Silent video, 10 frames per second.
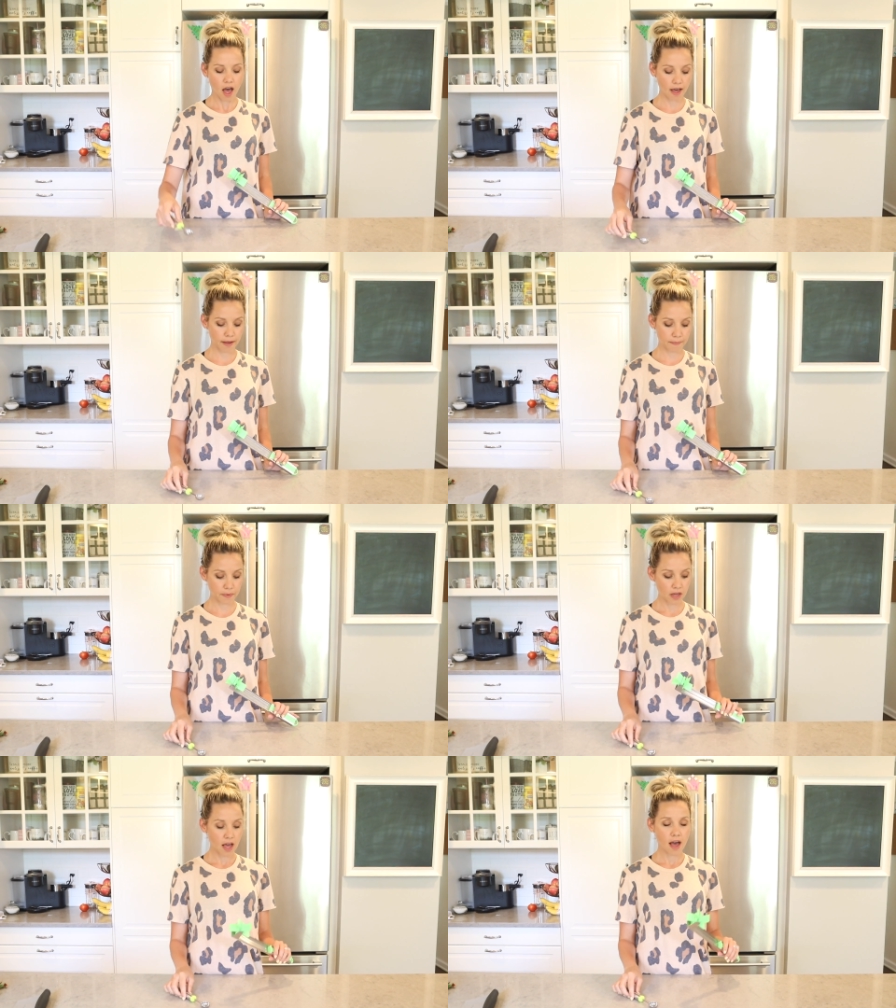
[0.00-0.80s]

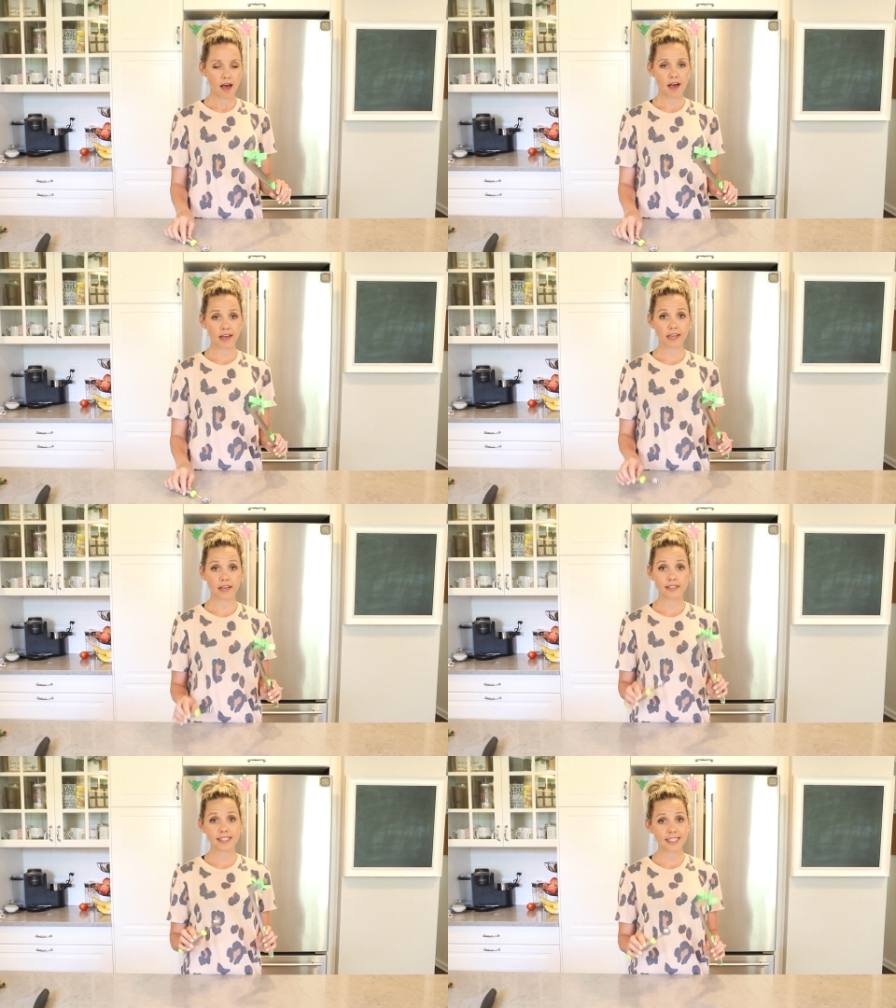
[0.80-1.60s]
Um,
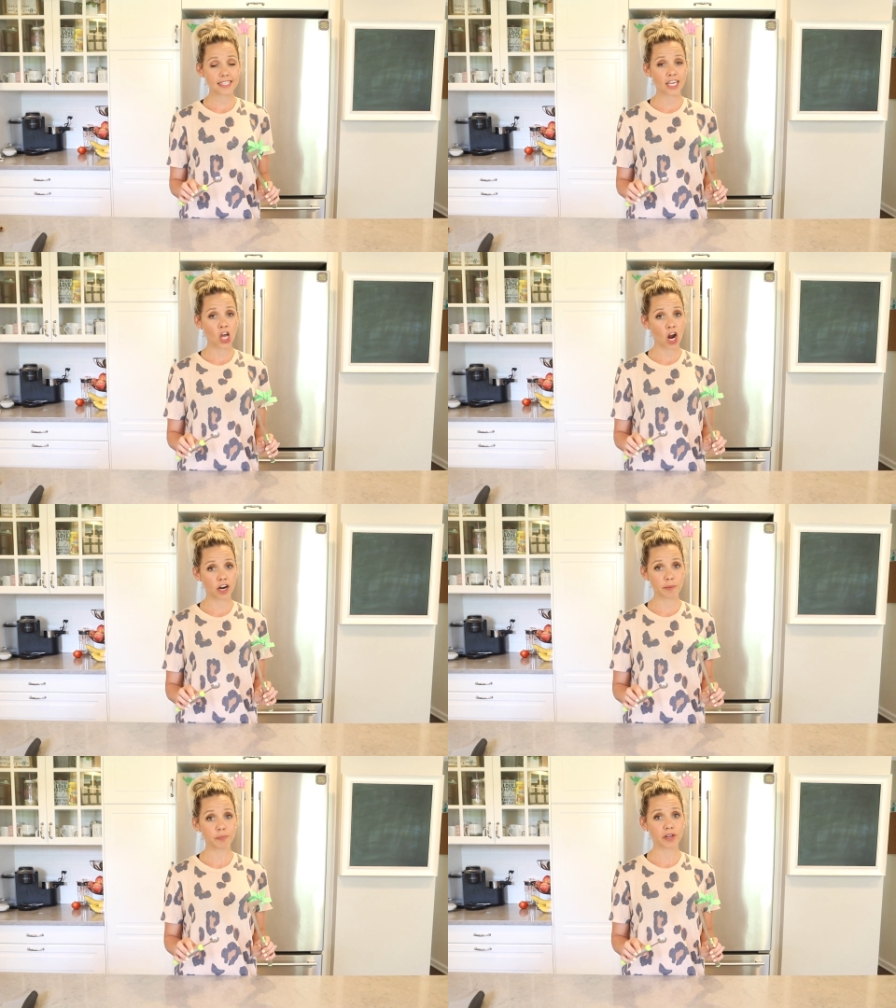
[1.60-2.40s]
since I
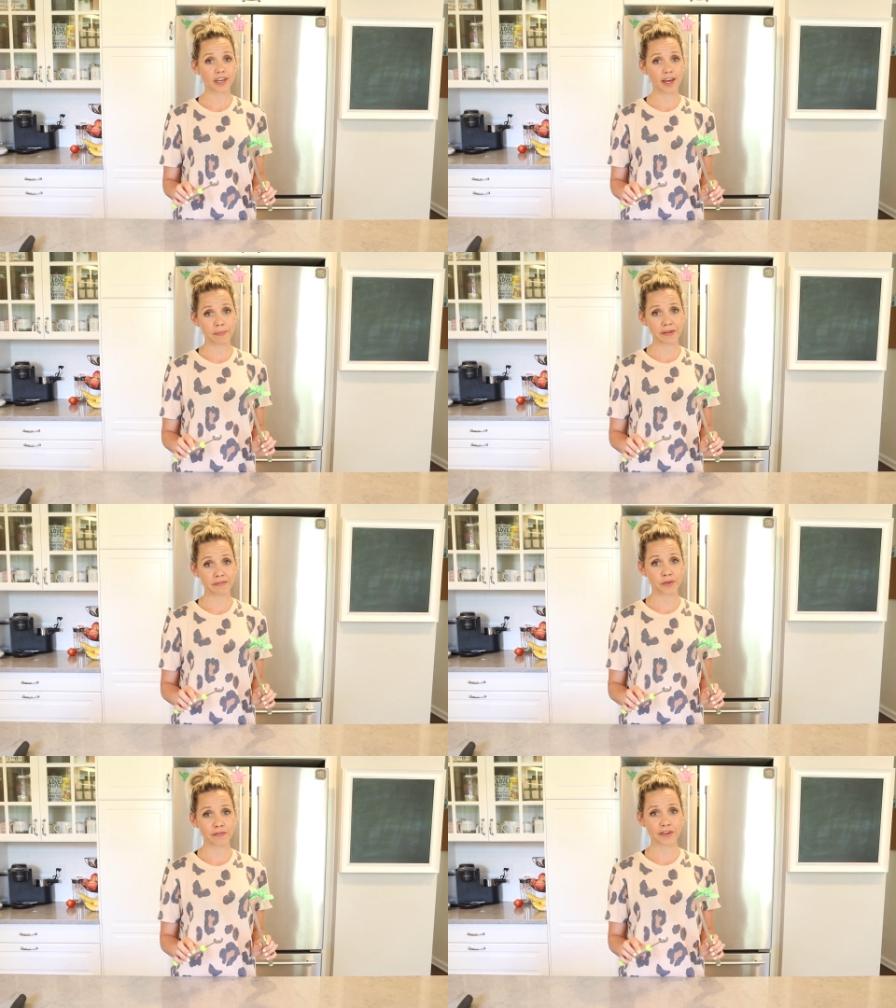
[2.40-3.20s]
already pre-cut
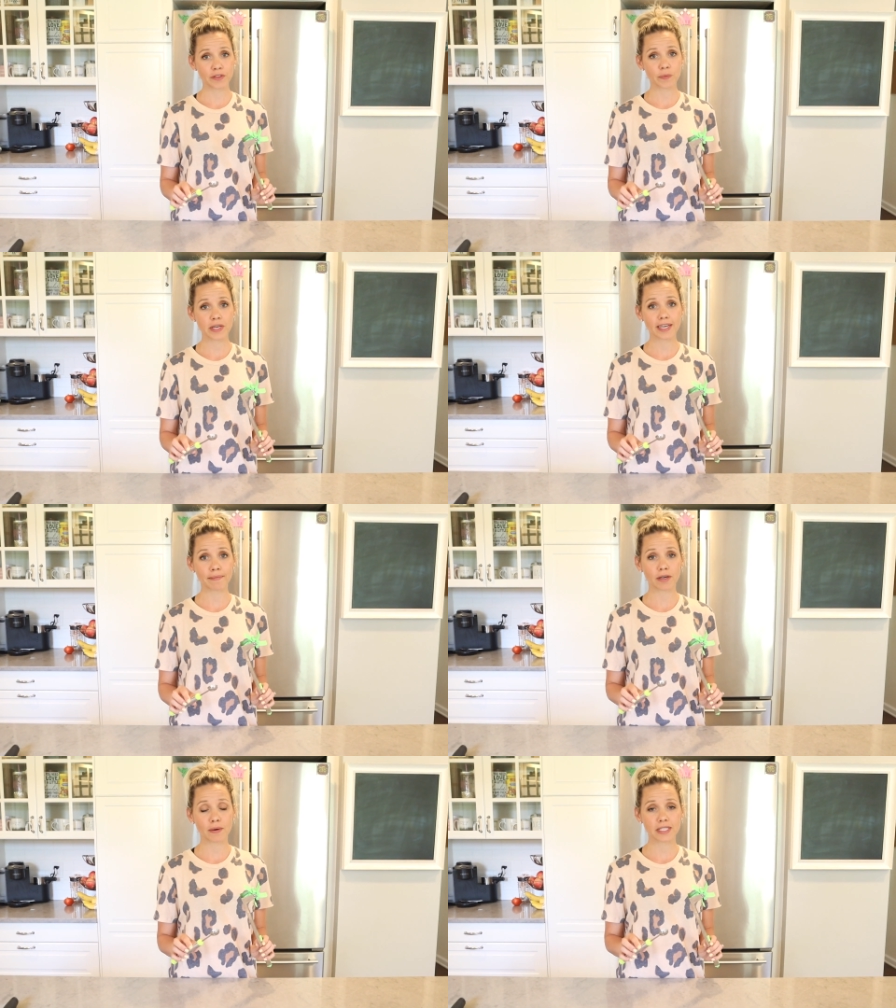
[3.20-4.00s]
my fruit for the week,
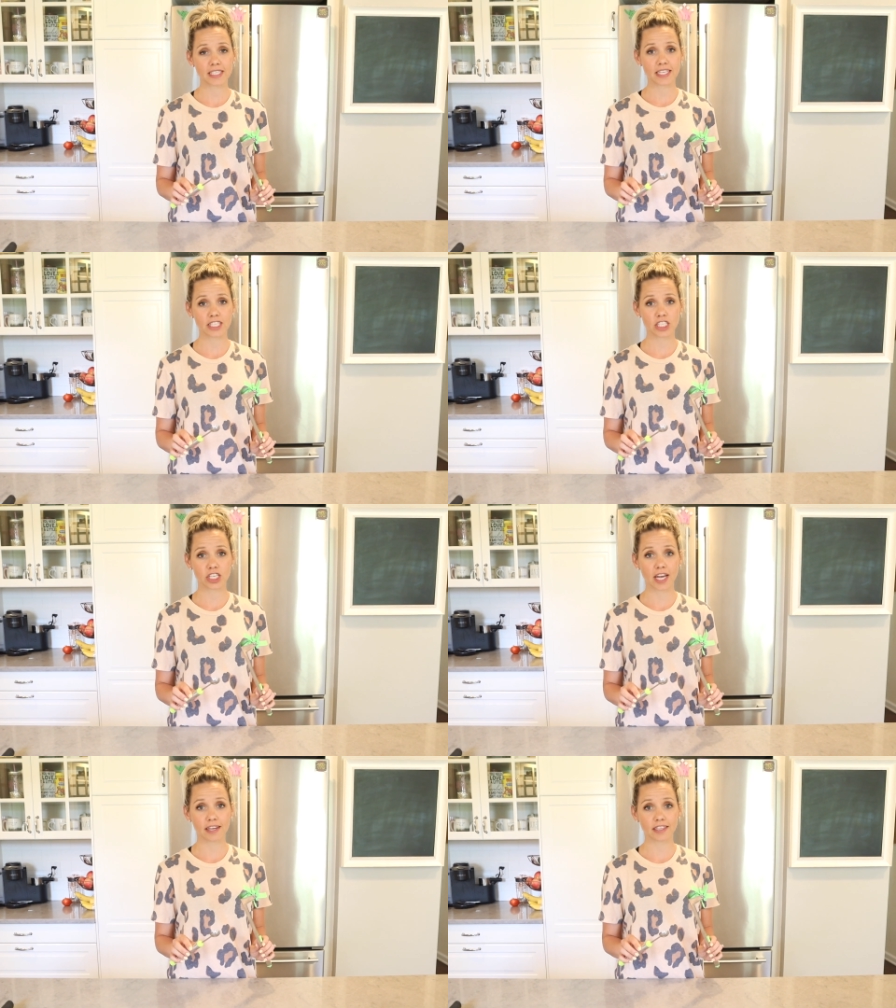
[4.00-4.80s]
I'm going to
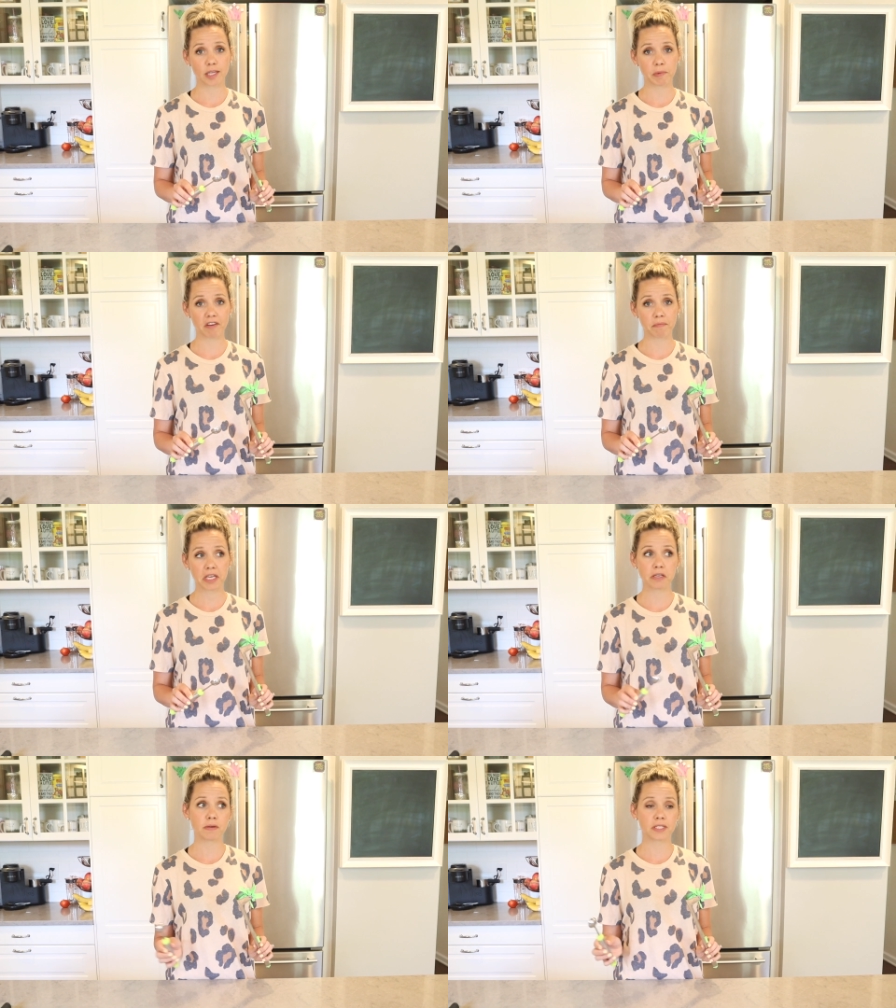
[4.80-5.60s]
insert a clip of
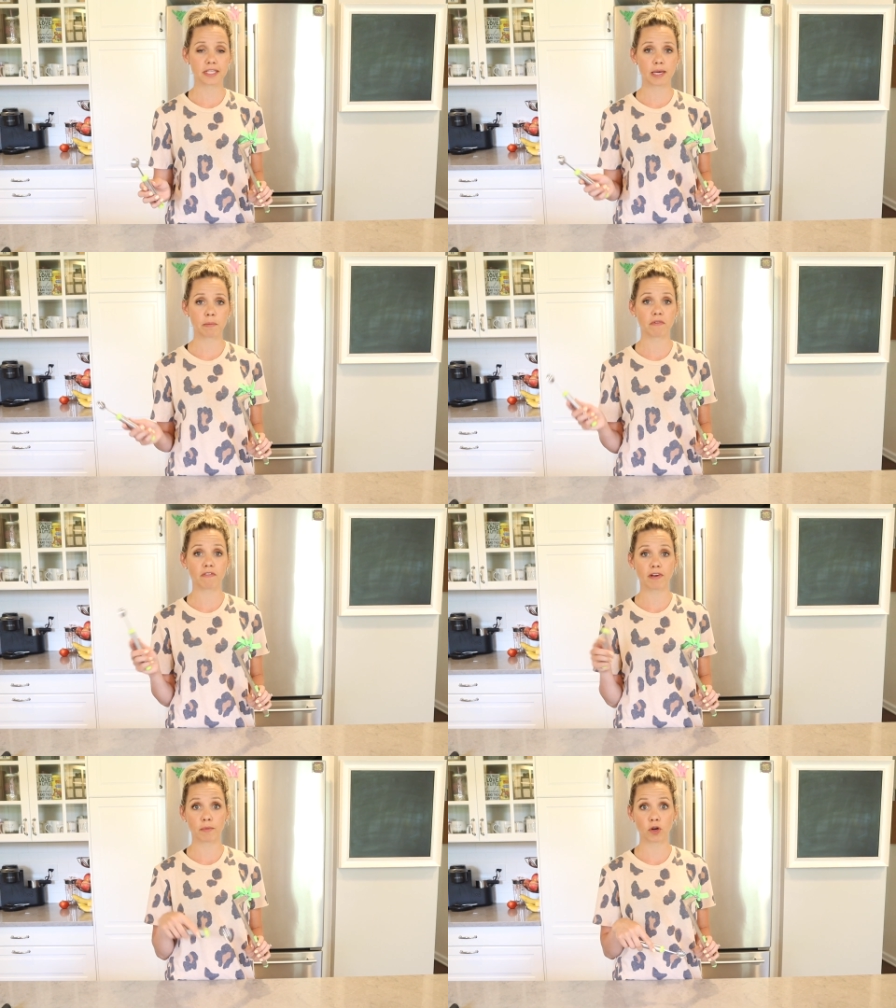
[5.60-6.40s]
me using them
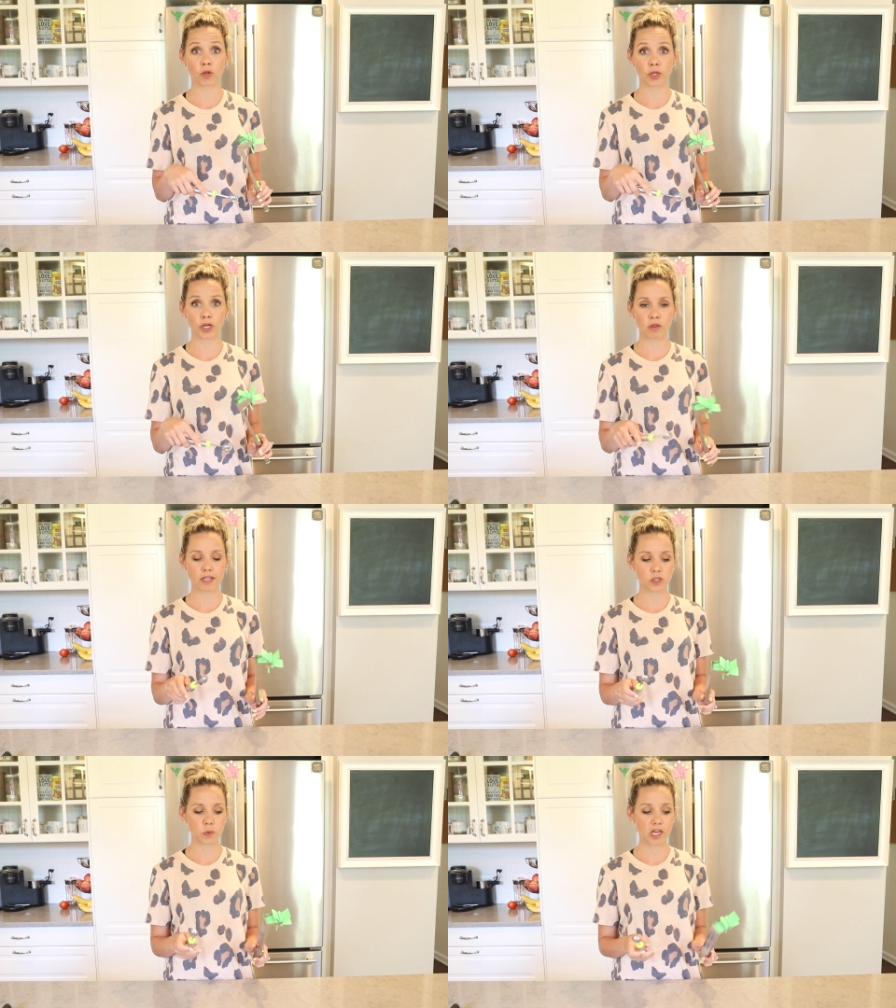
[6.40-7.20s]
from earlier
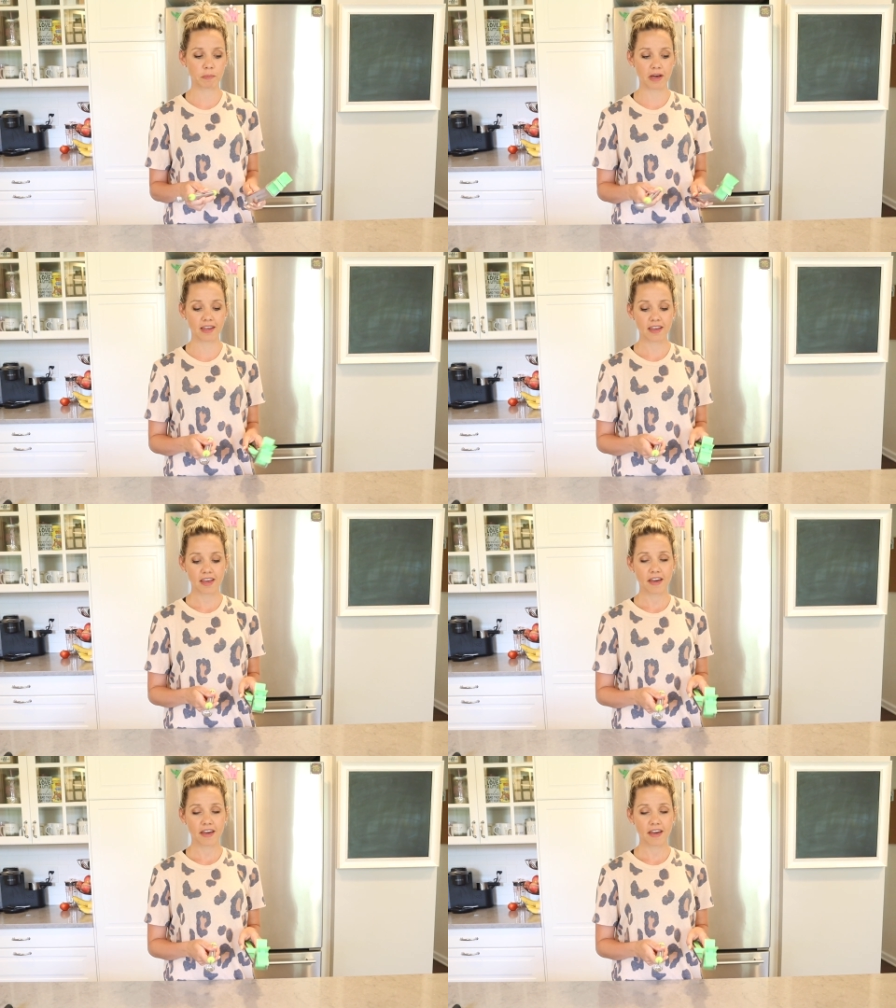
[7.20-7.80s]
this week, but